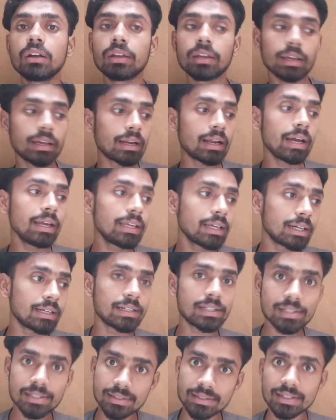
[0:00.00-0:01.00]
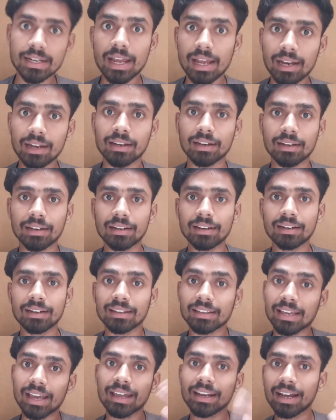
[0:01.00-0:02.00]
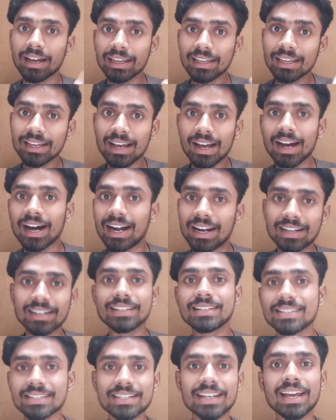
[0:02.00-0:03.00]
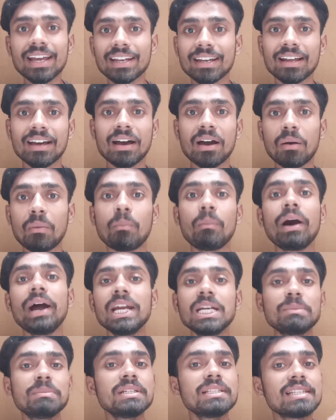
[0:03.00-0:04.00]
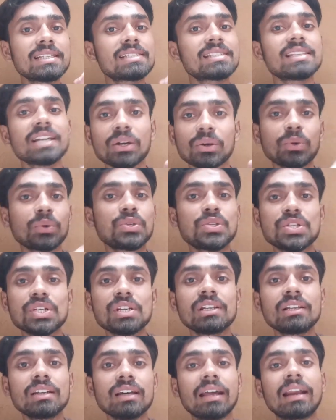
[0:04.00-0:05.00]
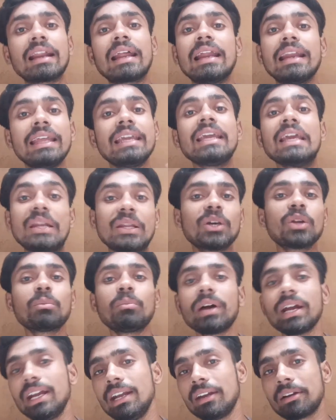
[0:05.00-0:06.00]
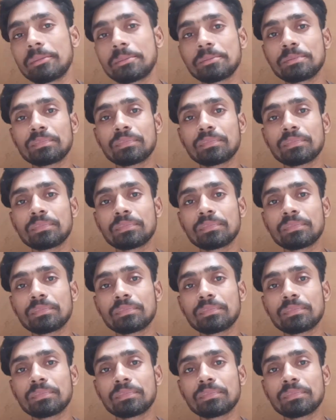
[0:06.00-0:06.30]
can I understand? Can I understand? Might be this is the question running in your mind.